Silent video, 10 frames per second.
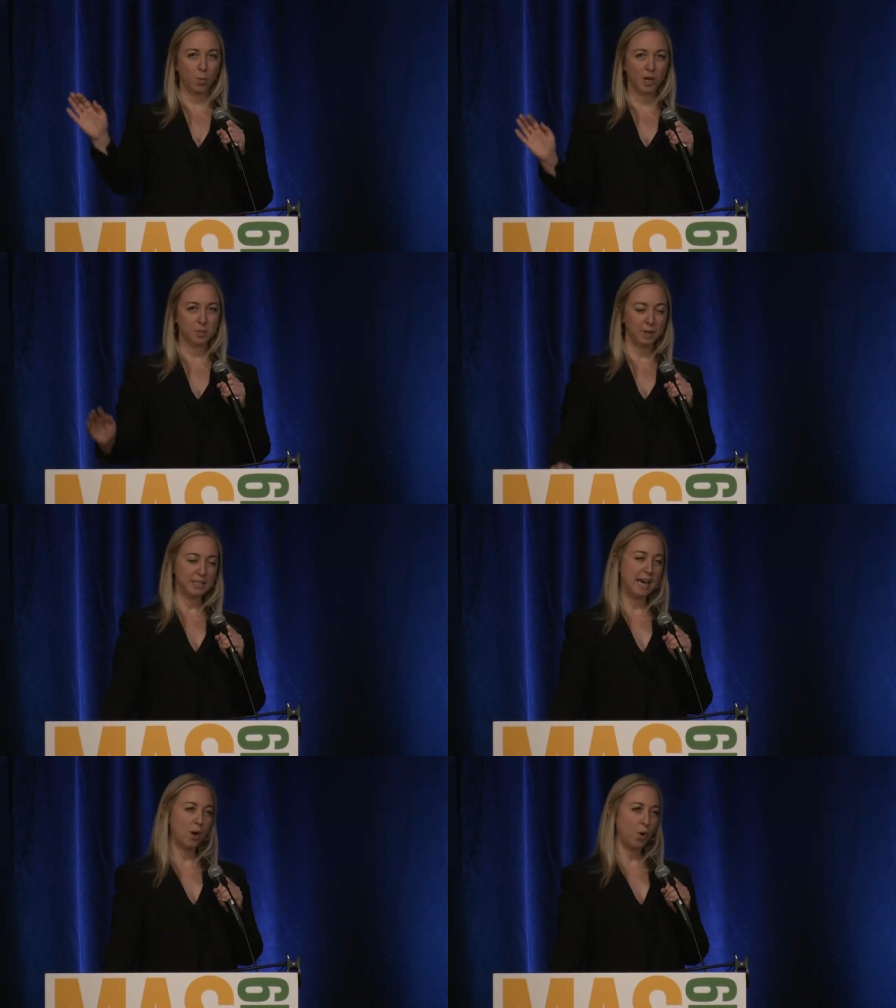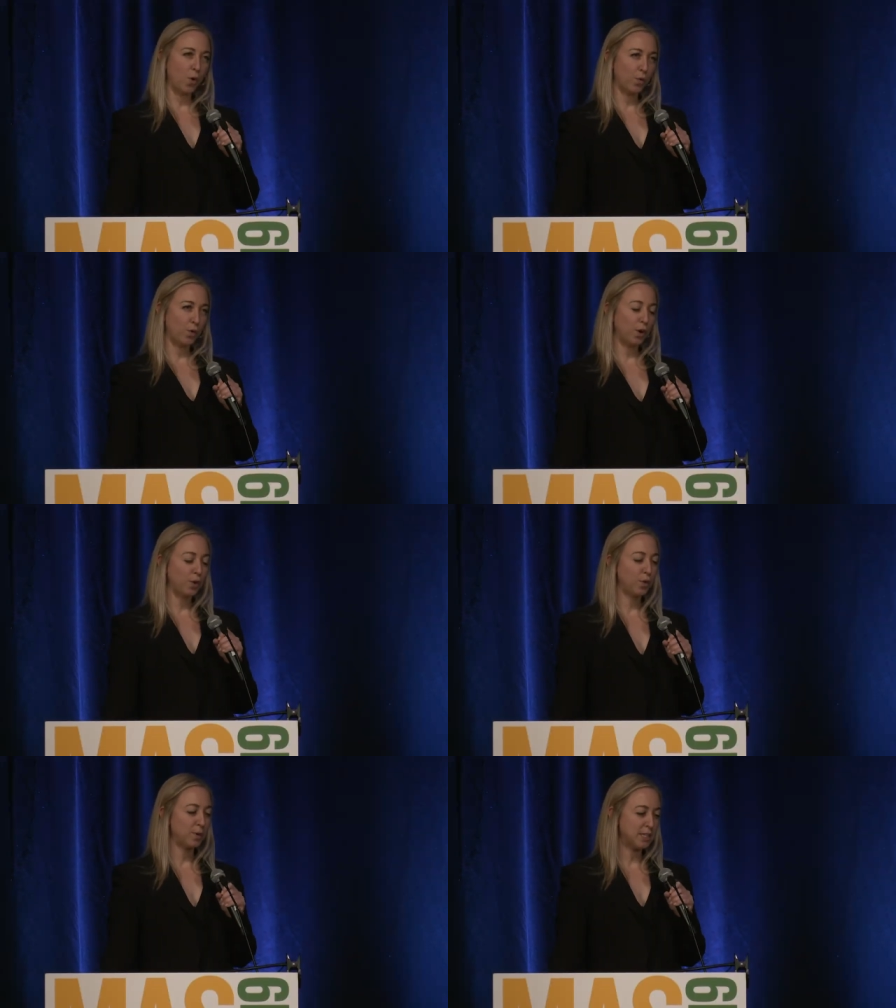prospect out over
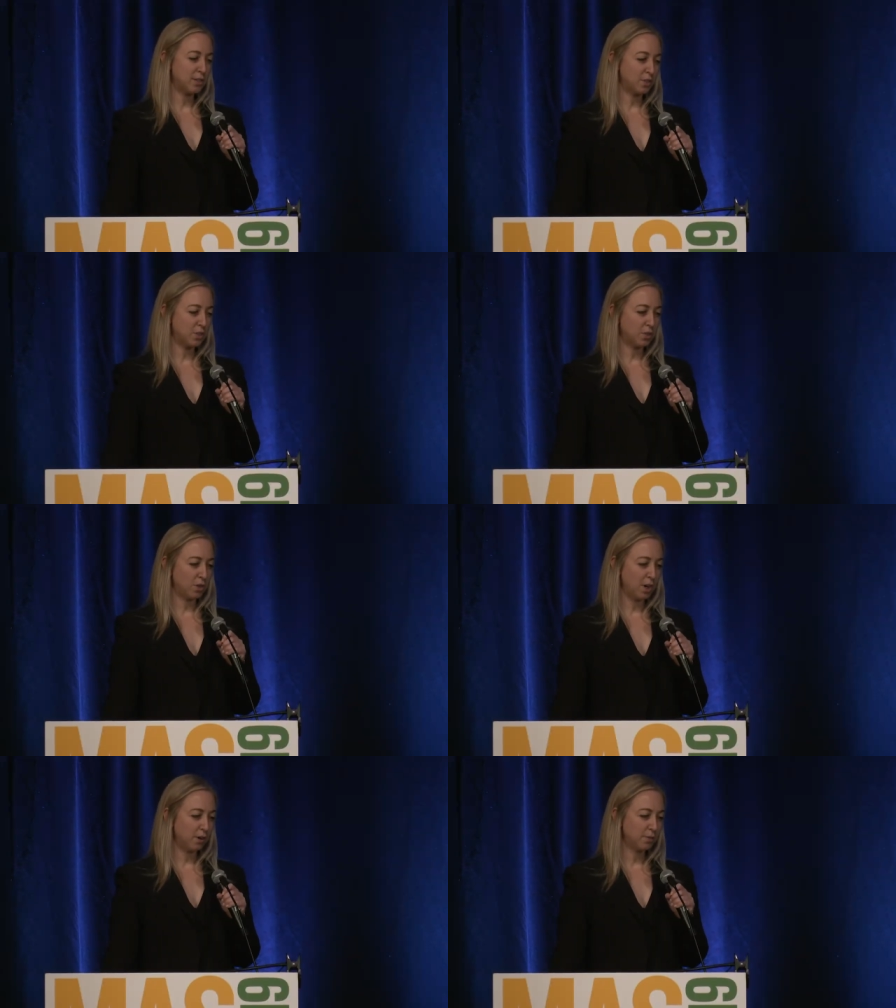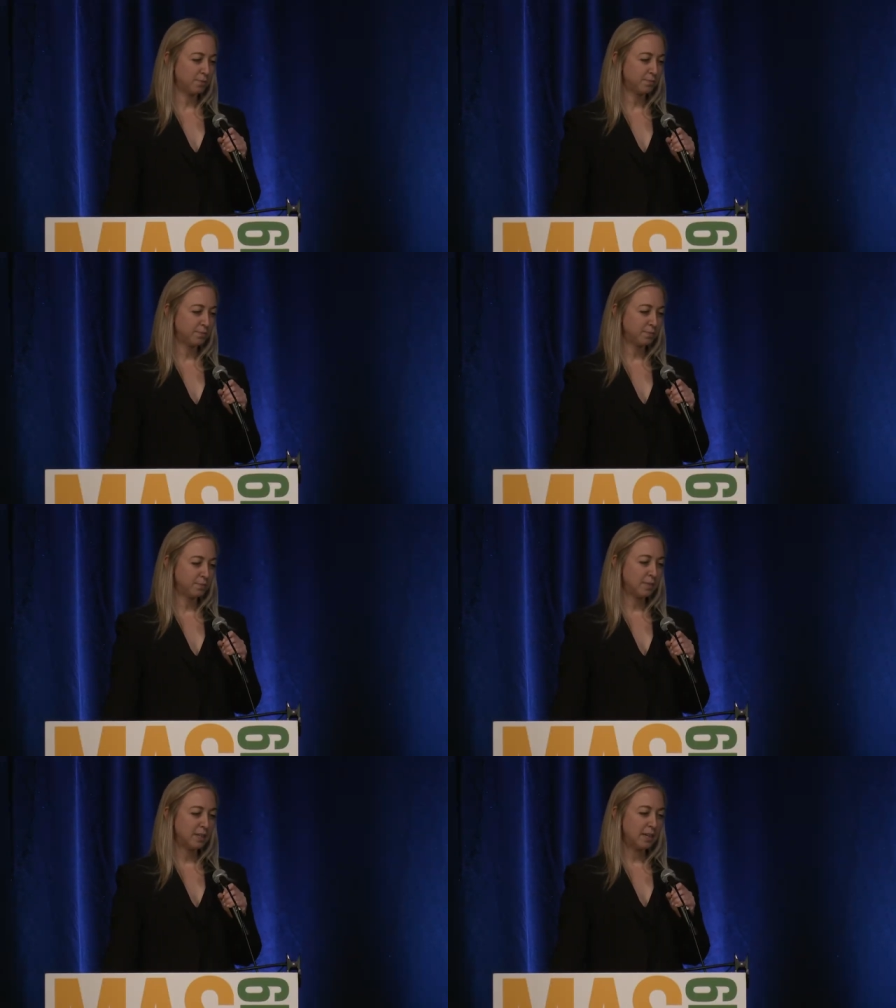the rest of the studio.
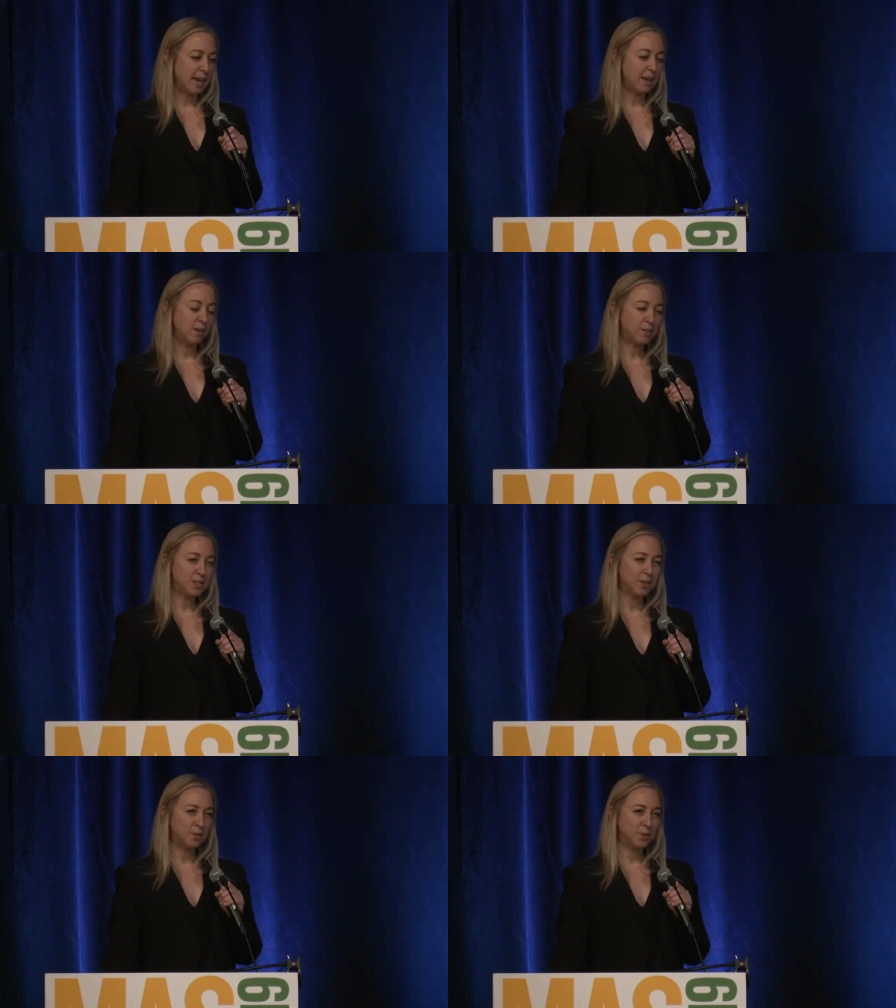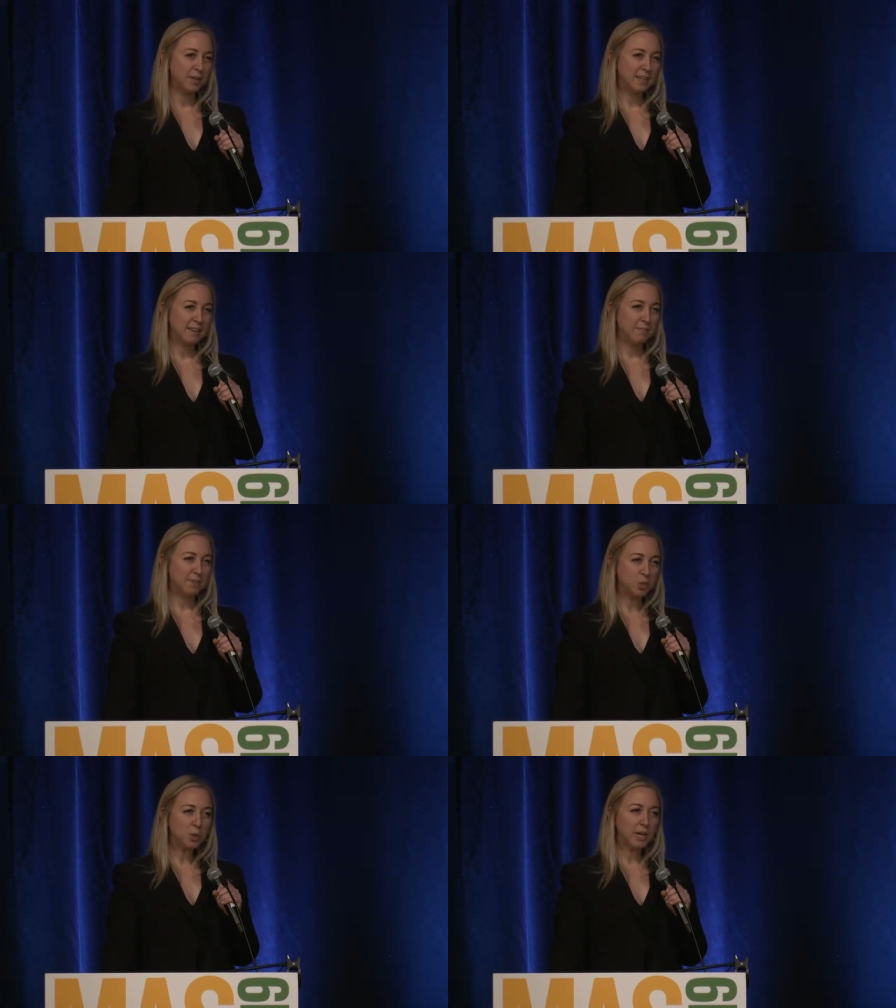And also
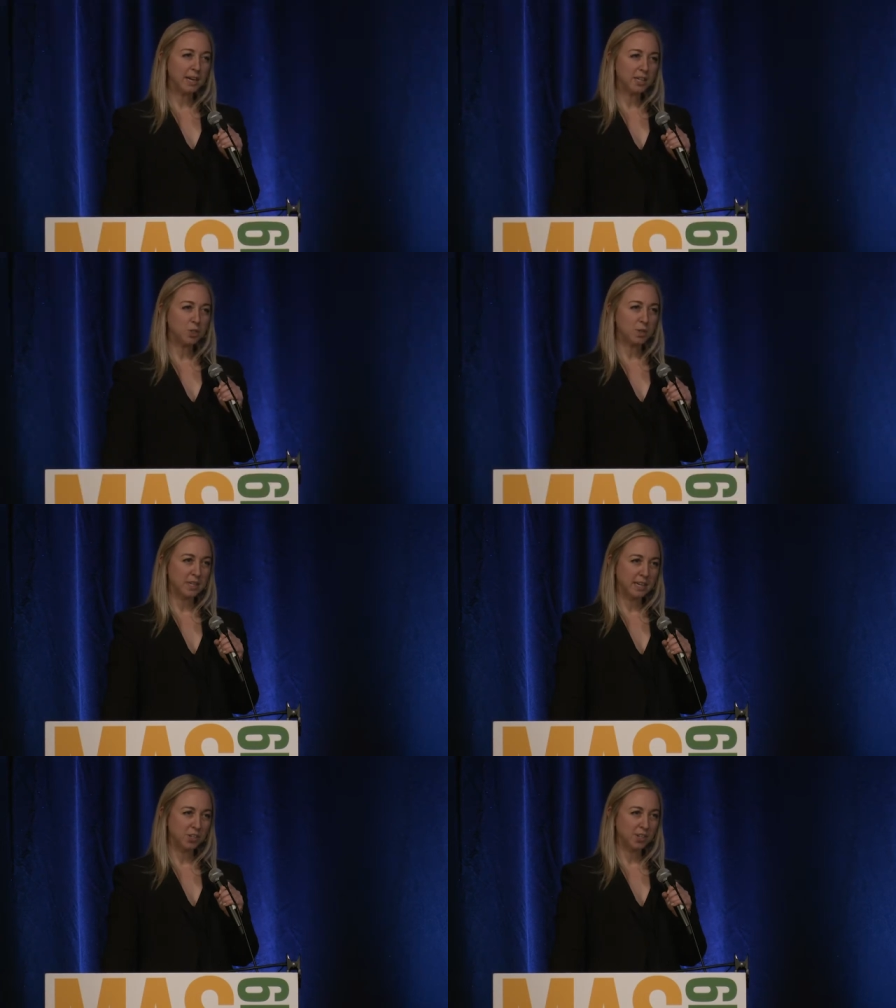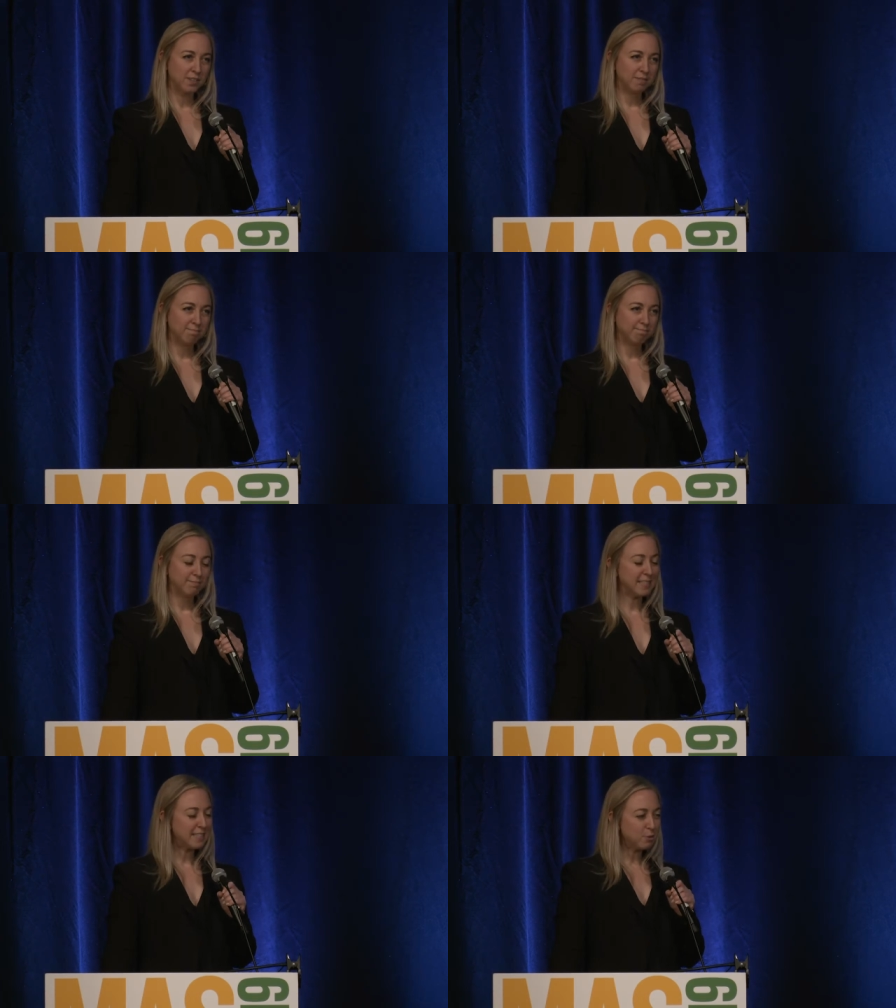visual connection with nature.
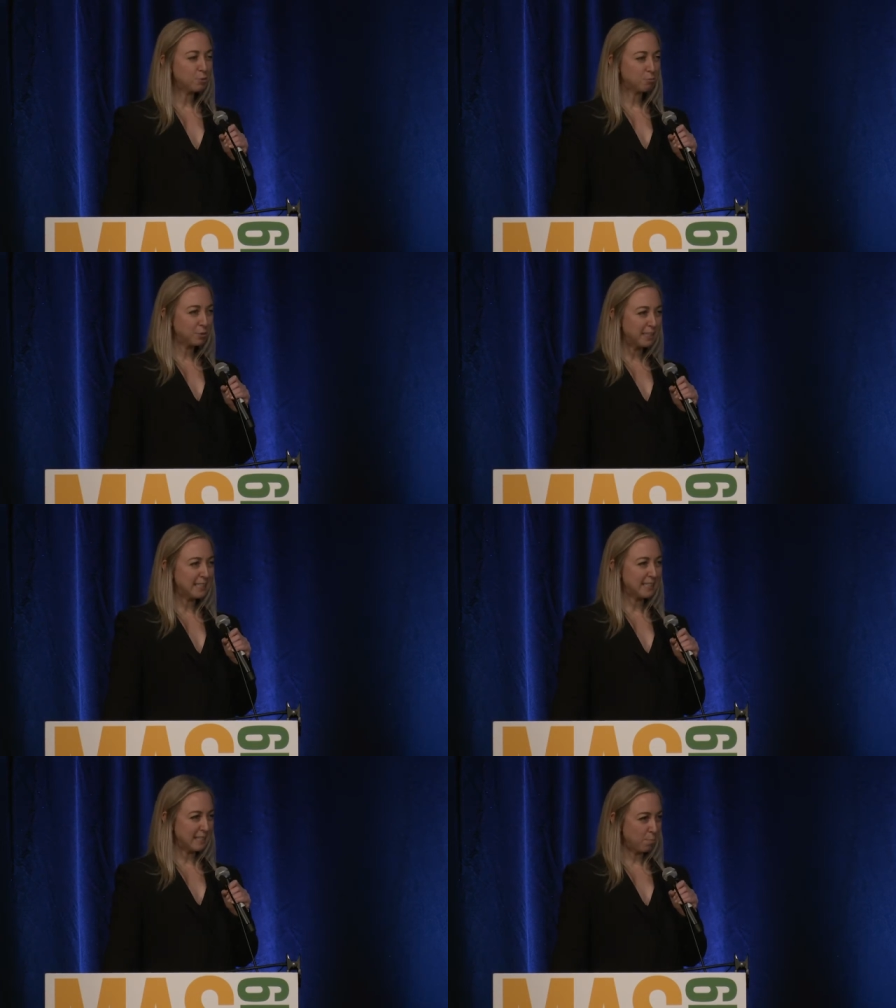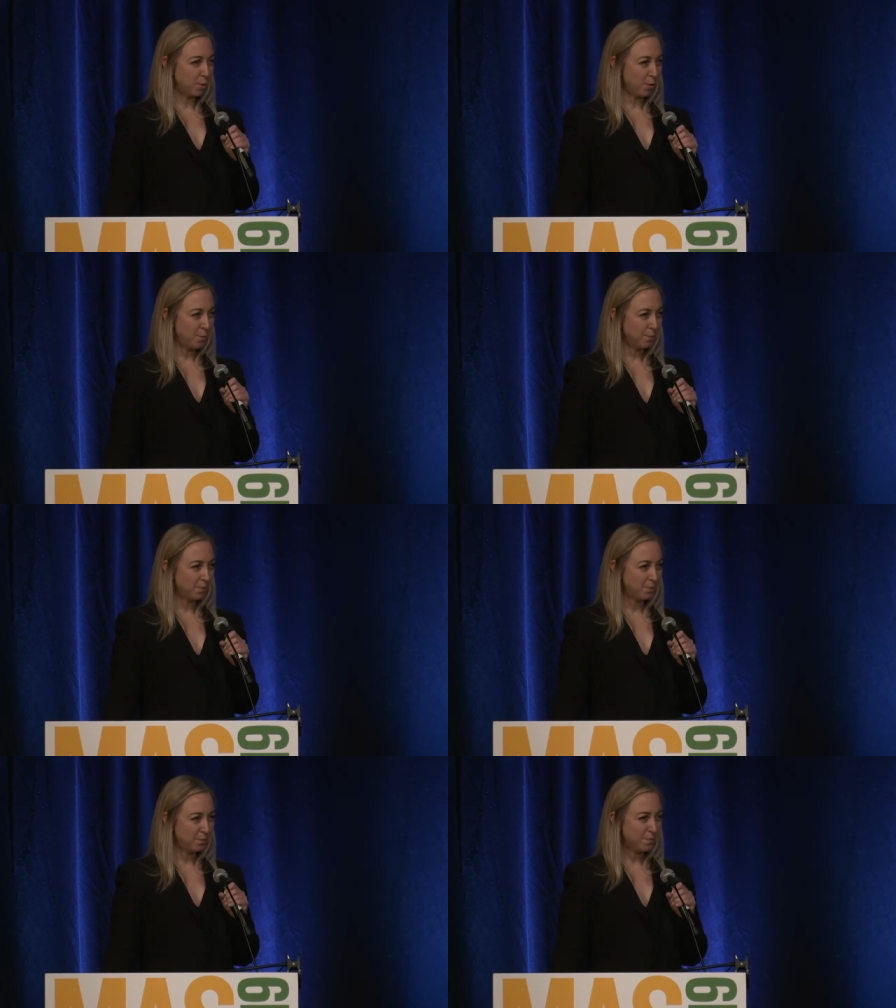It sounds really simple,
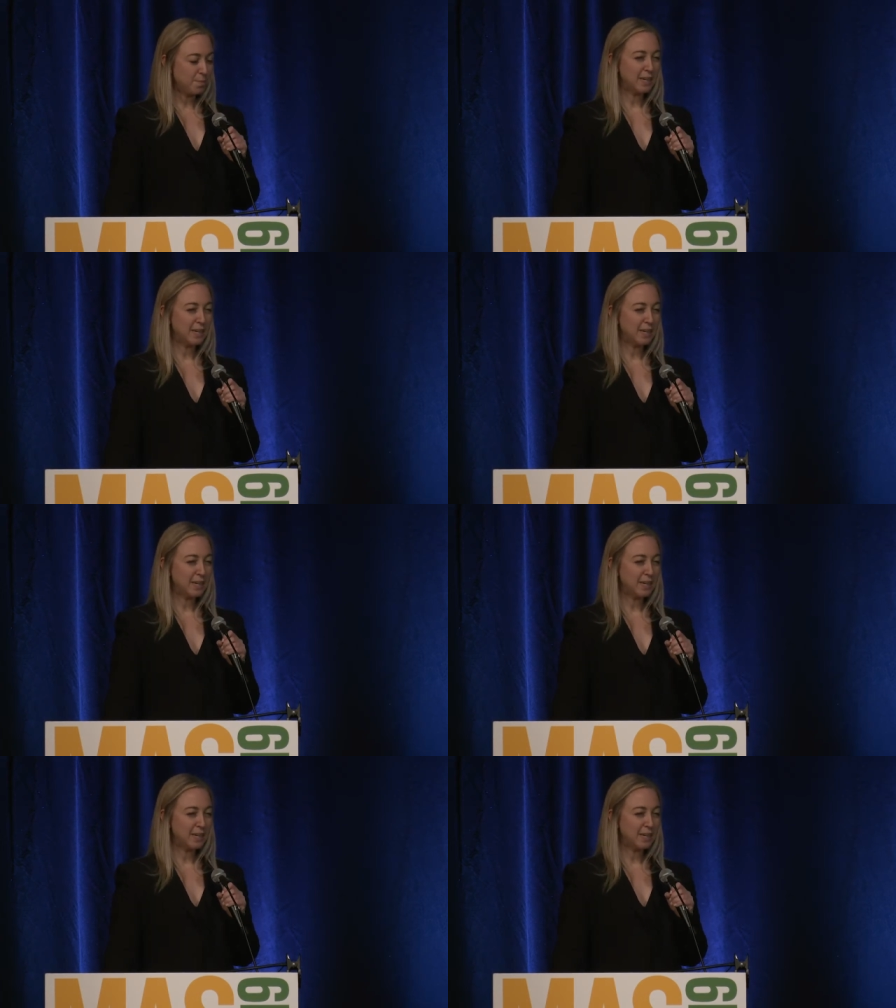but